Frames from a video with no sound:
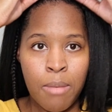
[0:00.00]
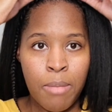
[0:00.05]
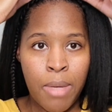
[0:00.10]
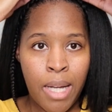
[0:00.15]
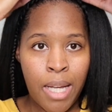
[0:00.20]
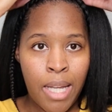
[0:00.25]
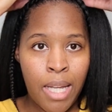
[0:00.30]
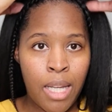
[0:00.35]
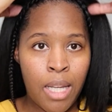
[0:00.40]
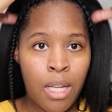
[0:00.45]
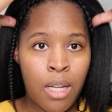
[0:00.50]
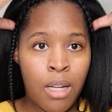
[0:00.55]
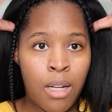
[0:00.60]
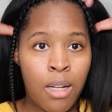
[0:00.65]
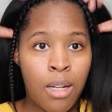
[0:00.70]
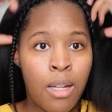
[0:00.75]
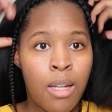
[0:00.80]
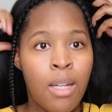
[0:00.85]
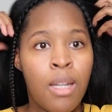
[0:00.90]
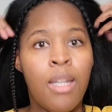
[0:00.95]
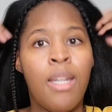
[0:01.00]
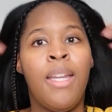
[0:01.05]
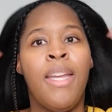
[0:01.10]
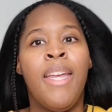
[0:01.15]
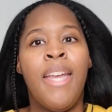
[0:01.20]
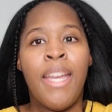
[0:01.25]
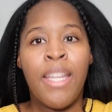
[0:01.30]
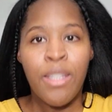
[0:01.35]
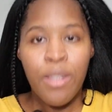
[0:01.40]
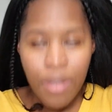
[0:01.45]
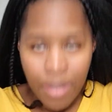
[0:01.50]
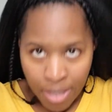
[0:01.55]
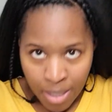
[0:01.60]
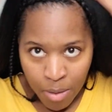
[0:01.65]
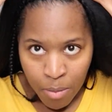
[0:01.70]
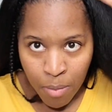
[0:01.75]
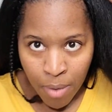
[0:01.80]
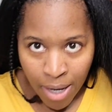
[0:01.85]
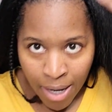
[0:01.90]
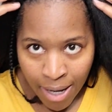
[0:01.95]
my hair, and you see
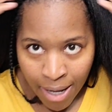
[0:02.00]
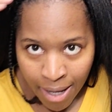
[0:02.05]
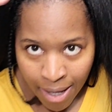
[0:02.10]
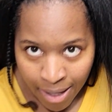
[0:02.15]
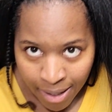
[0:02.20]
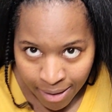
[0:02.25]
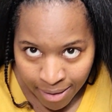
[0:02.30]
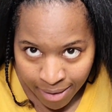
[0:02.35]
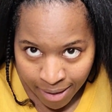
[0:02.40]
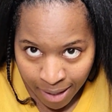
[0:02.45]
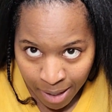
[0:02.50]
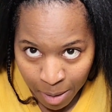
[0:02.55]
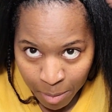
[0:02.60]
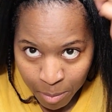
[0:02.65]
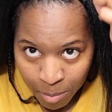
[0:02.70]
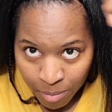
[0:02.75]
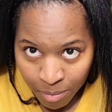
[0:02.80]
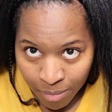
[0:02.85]
why that